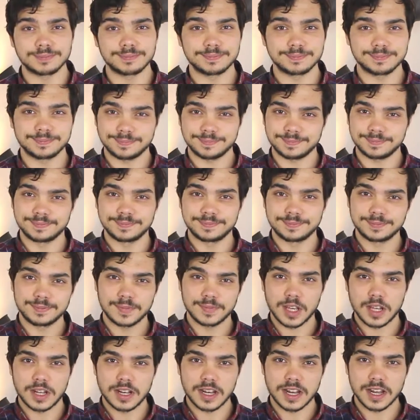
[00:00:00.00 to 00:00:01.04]

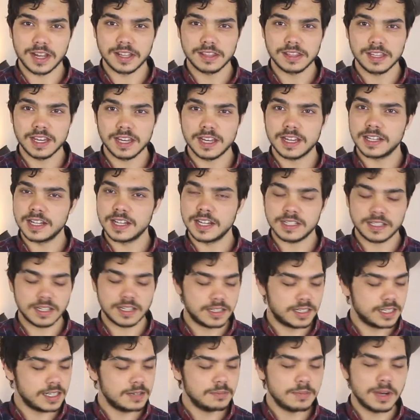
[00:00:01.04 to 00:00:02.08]
Like that, and that's a
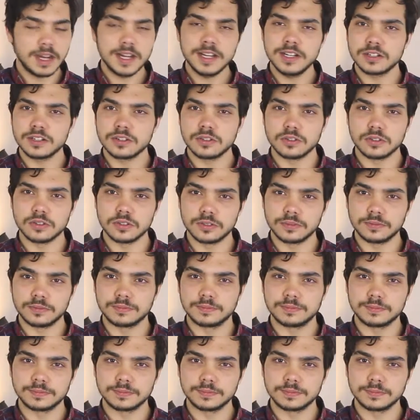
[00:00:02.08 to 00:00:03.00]
D minor chord.